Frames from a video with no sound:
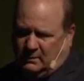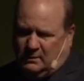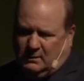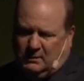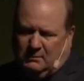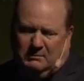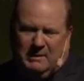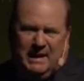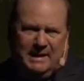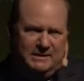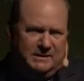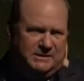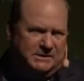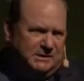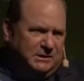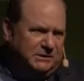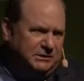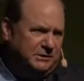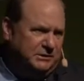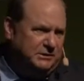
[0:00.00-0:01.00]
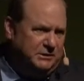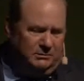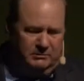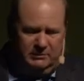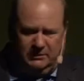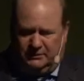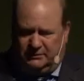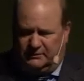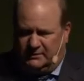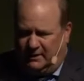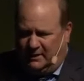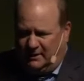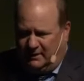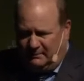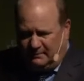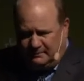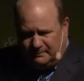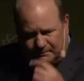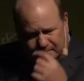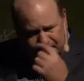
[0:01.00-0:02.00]
Make decisions in real time.
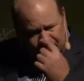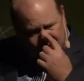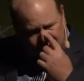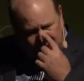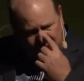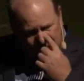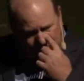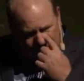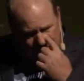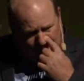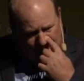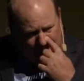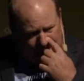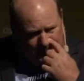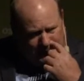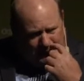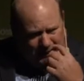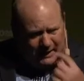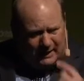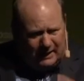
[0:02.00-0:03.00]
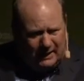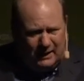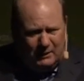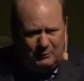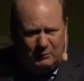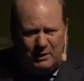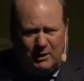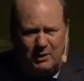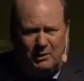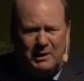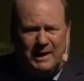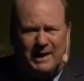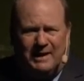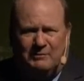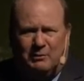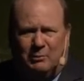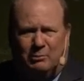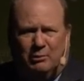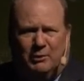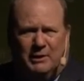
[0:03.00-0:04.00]
And we are kind of a
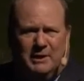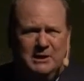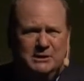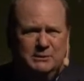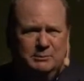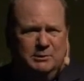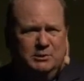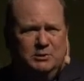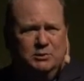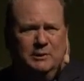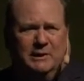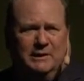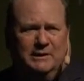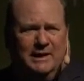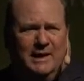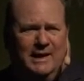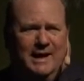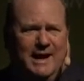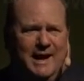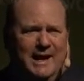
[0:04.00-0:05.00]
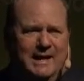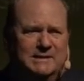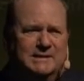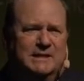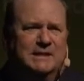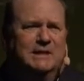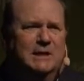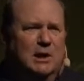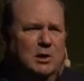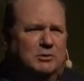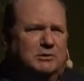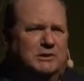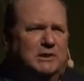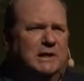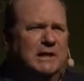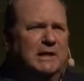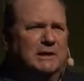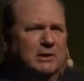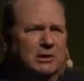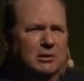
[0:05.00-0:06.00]
bridge between that IT-OT
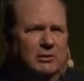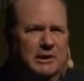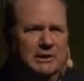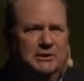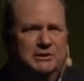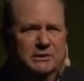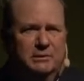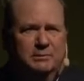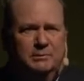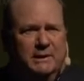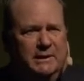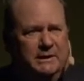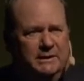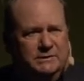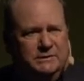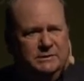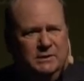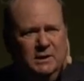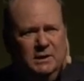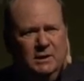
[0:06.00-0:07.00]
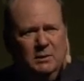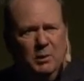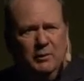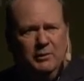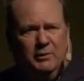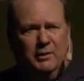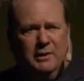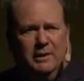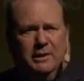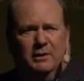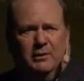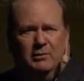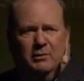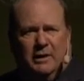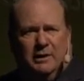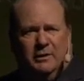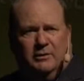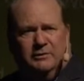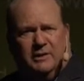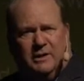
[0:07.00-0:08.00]
integration piece with our
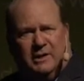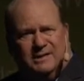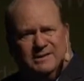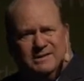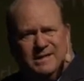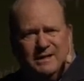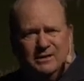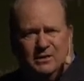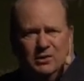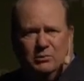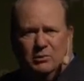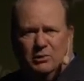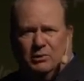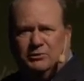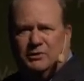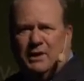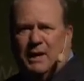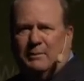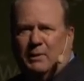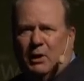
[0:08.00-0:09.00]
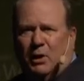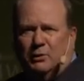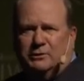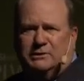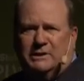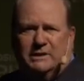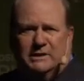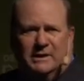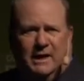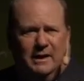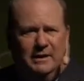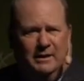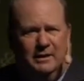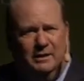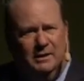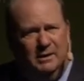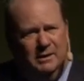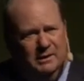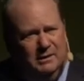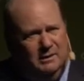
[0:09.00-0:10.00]
integrators that can take your real-time OT data,
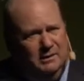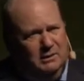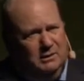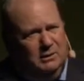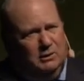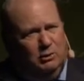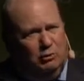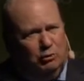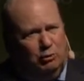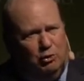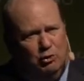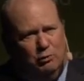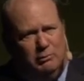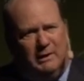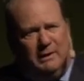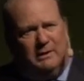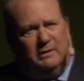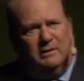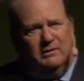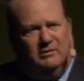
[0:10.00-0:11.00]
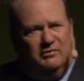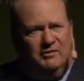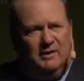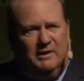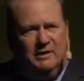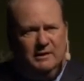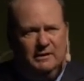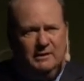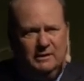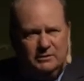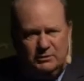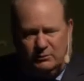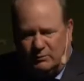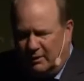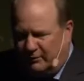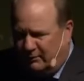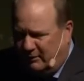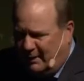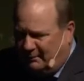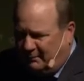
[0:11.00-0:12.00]
groom it, and feed it into
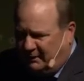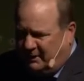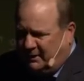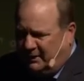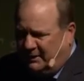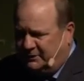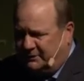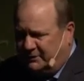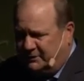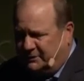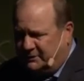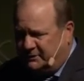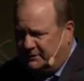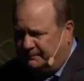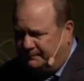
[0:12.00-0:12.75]
other applications.